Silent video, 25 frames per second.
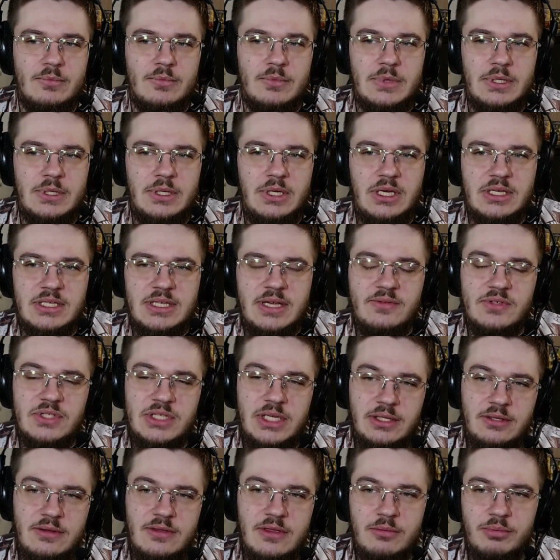As I've
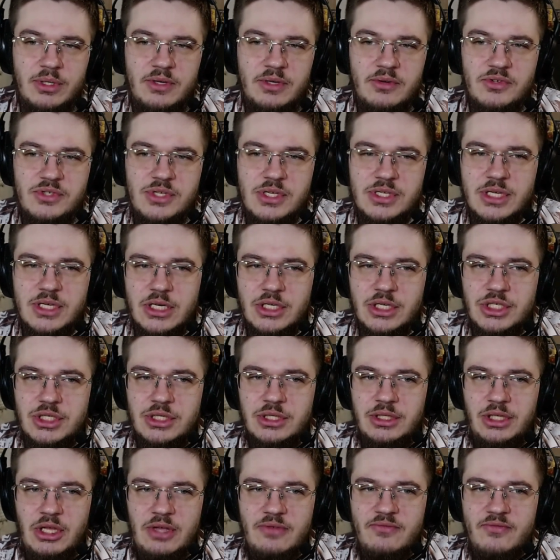said in the previous discussion,
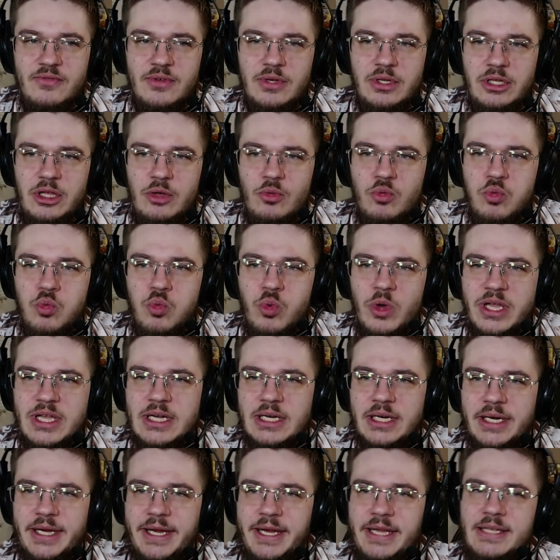even if we
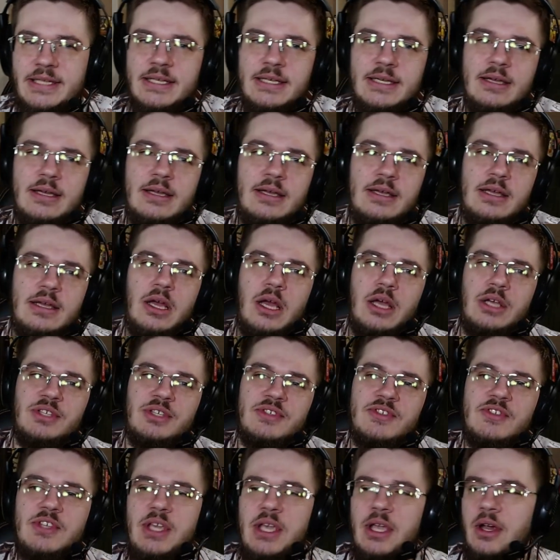kinda
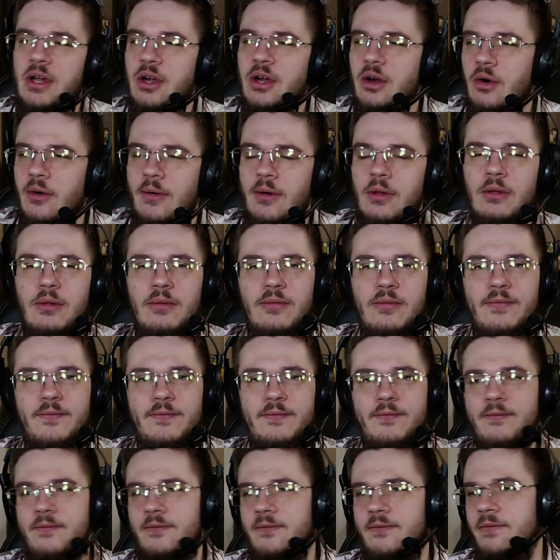scare all
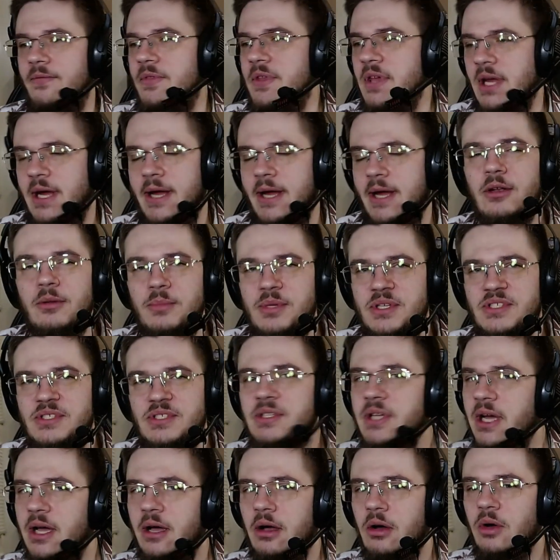of the enemies
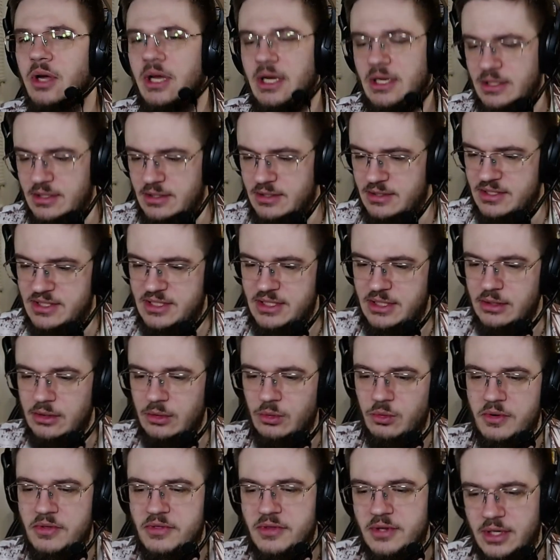now and deal
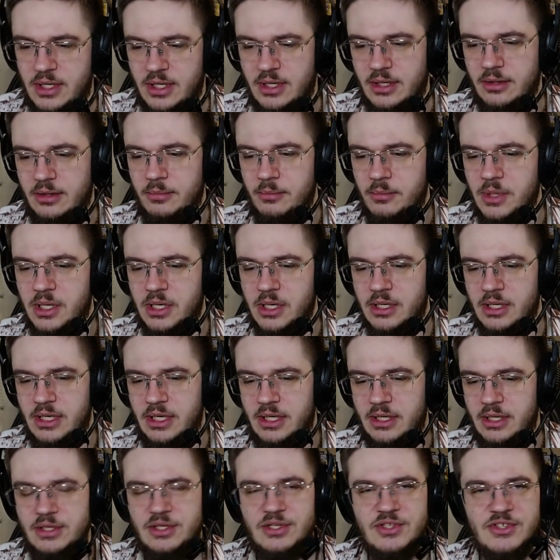with
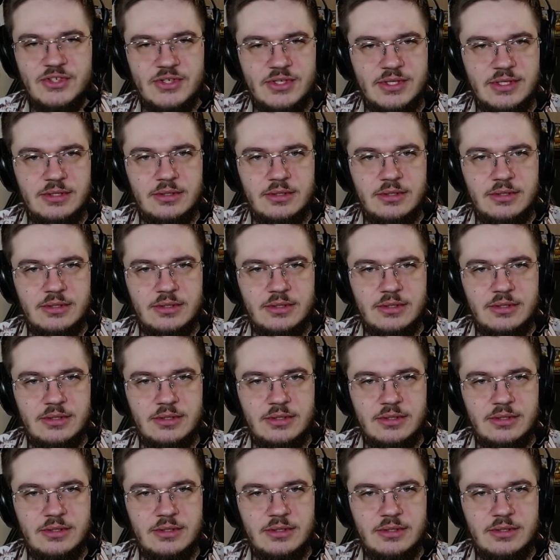Marleyan's